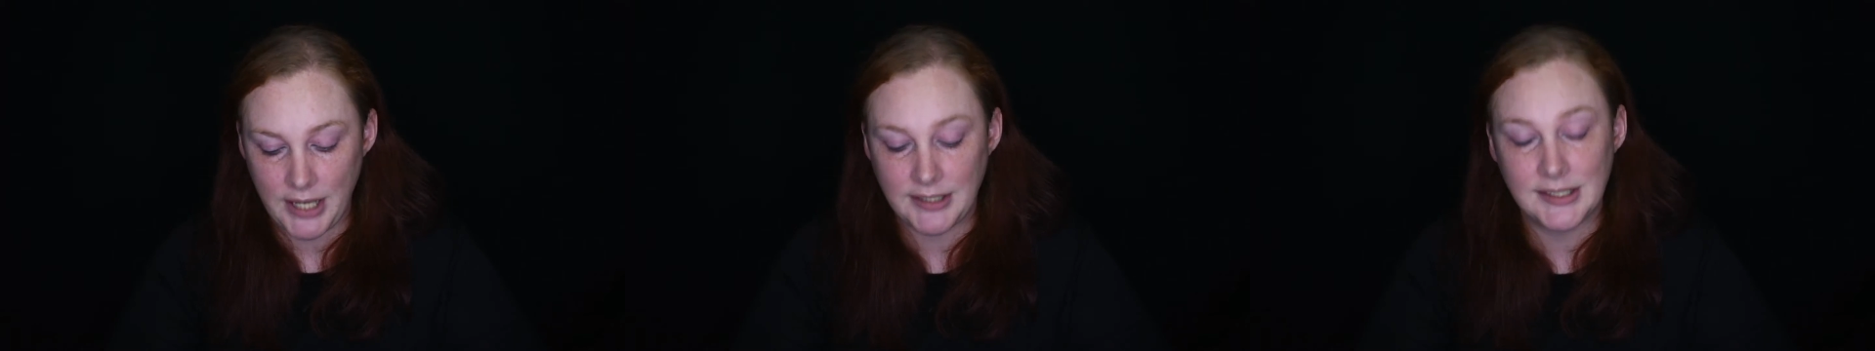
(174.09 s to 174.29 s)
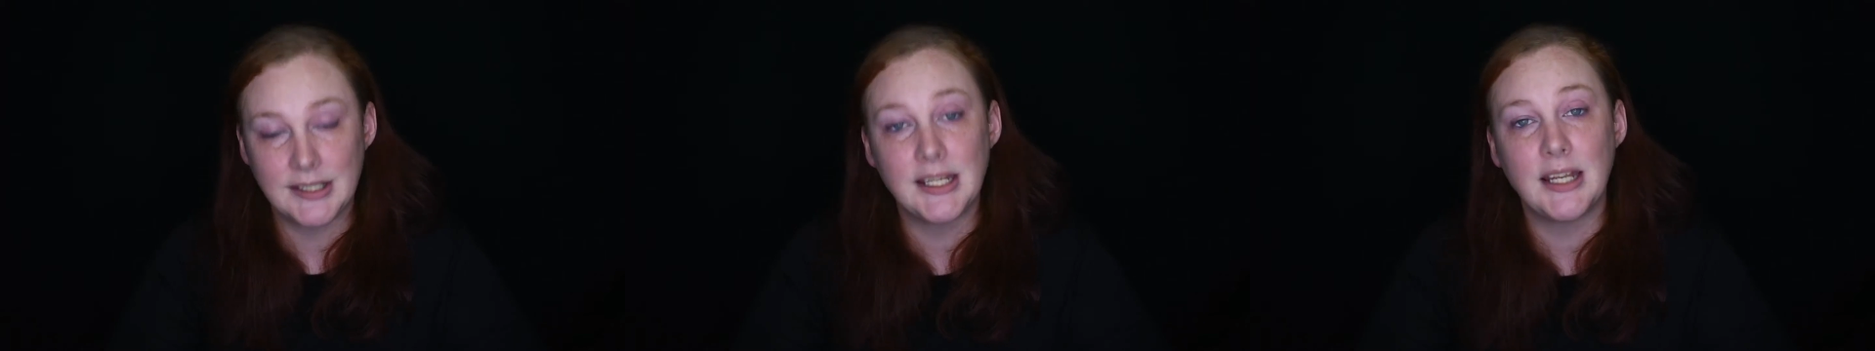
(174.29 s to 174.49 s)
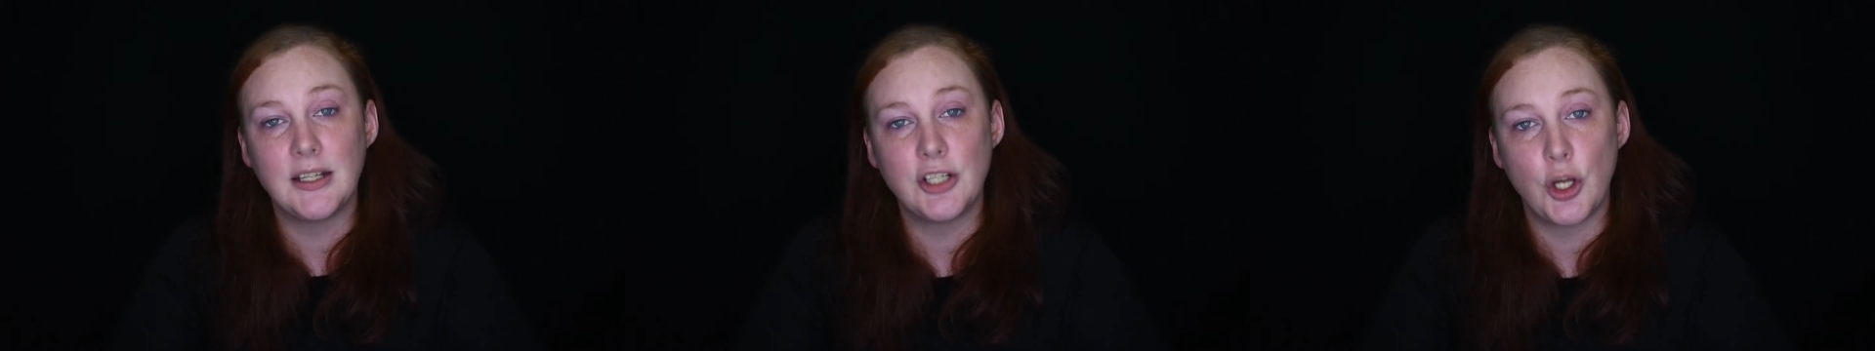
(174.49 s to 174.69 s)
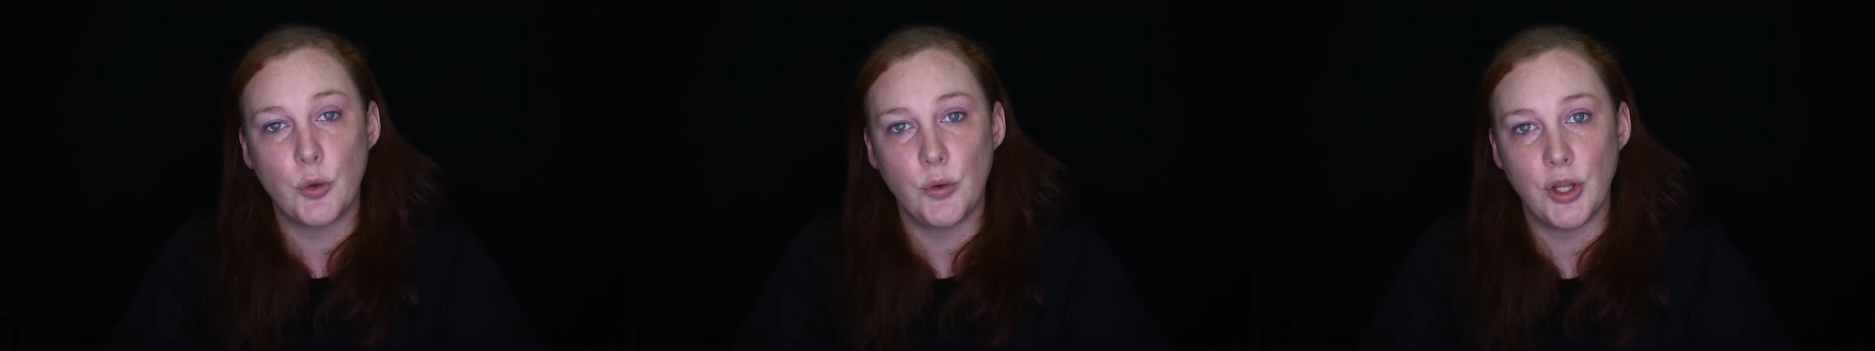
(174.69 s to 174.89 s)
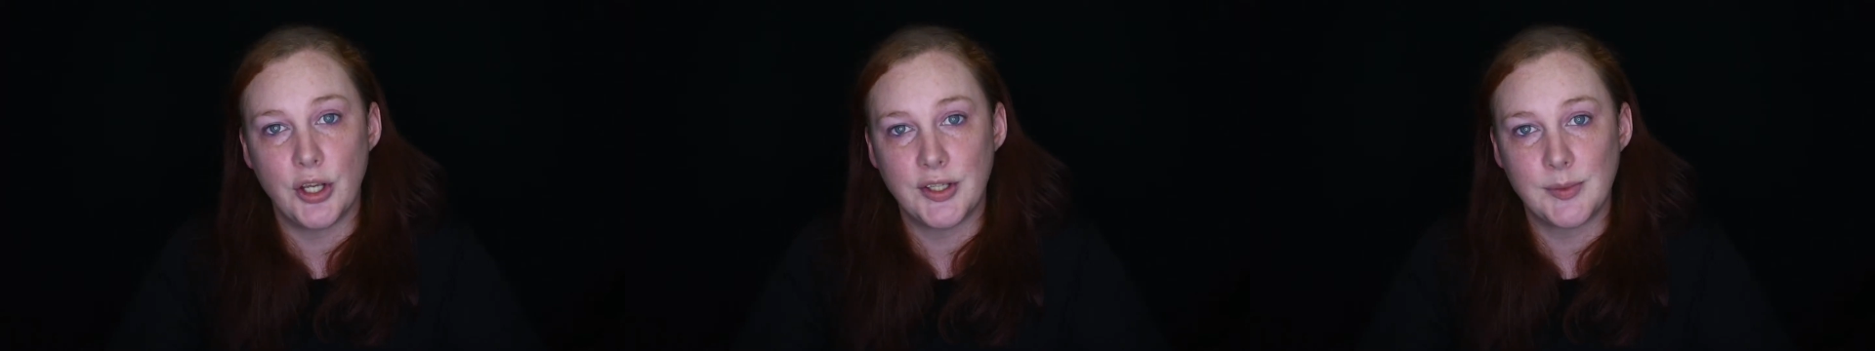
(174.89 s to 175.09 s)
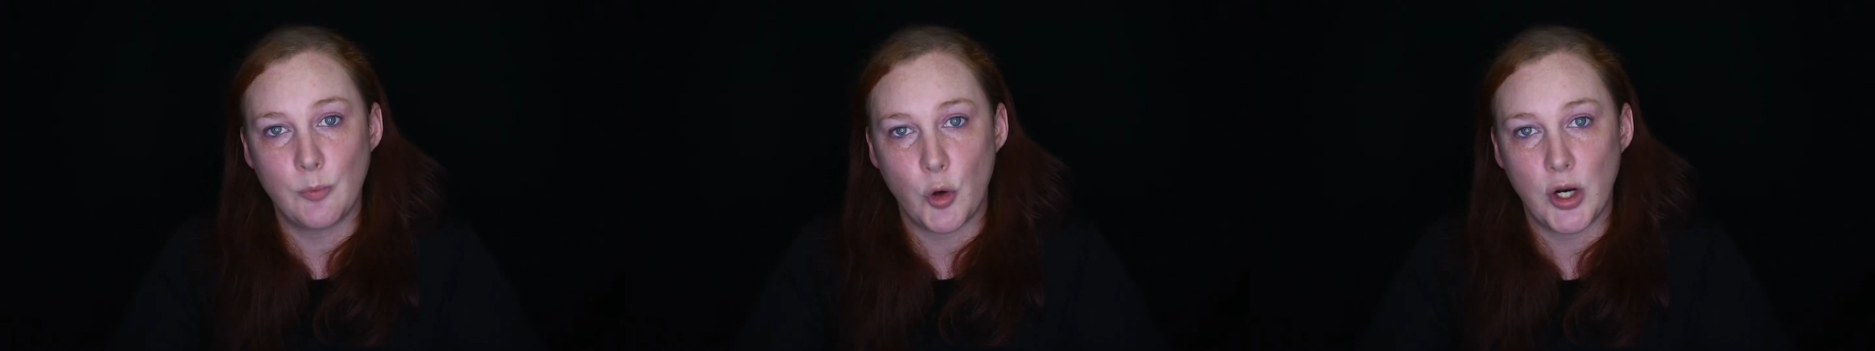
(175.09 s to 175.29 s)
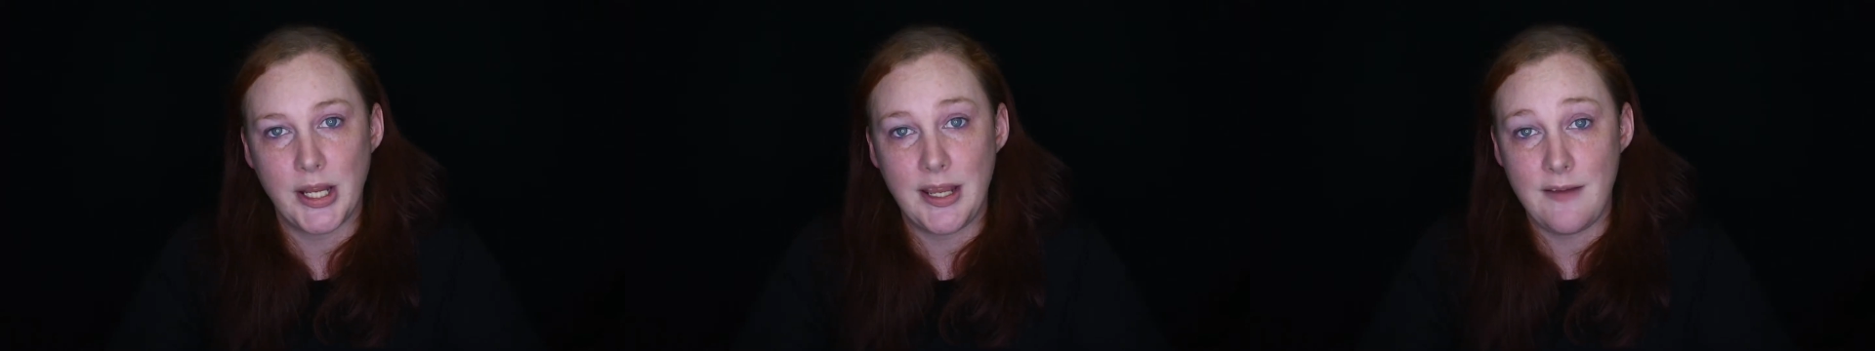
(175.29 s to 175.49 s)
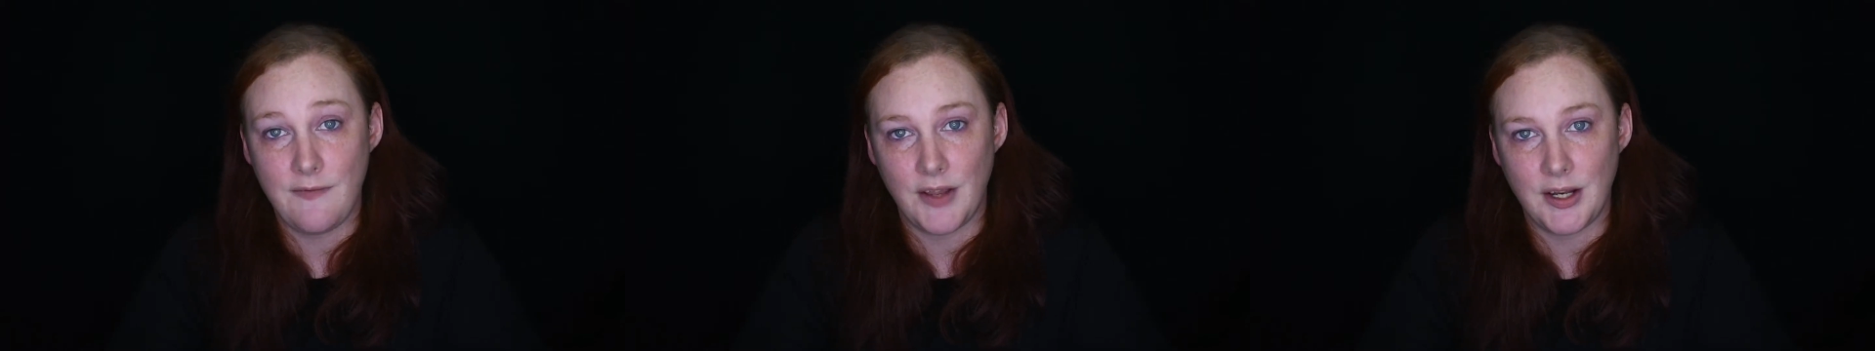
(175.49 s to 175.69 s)
and skin tone looks more
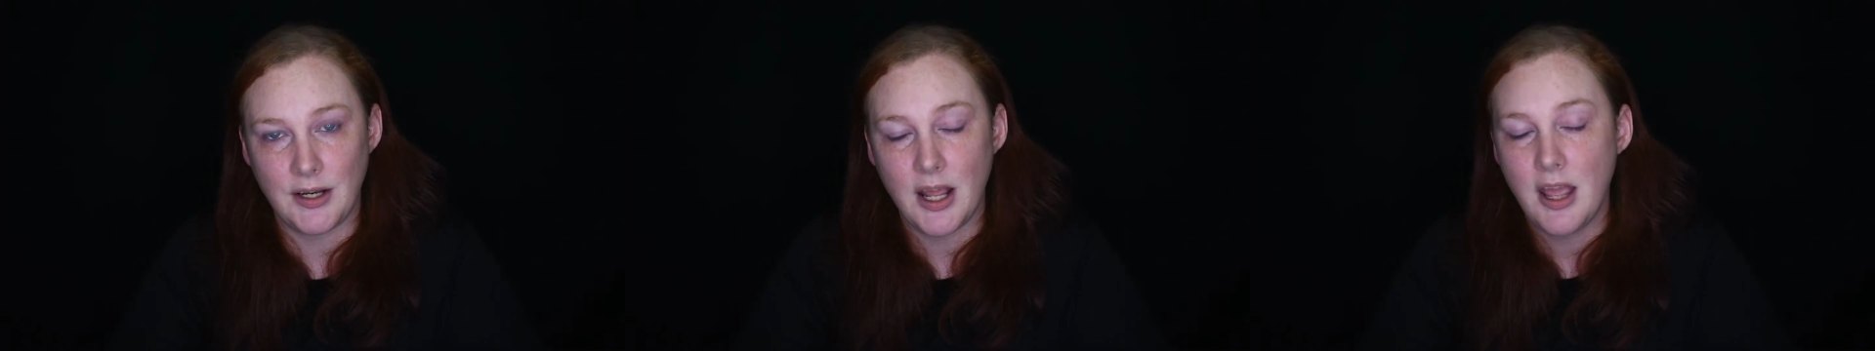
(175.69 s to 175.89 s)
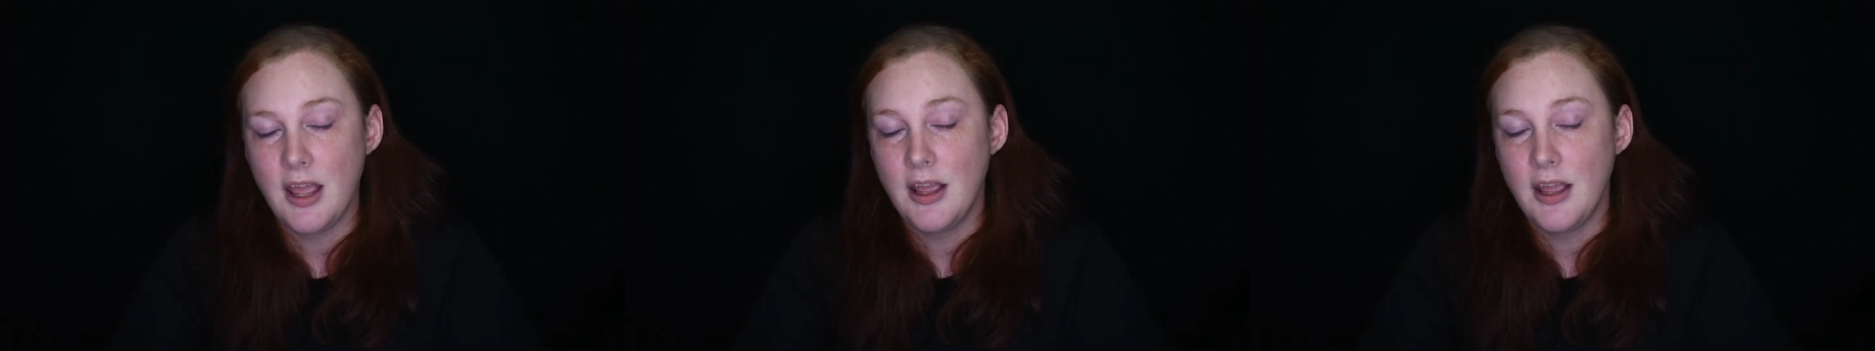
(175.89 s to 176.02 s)
even.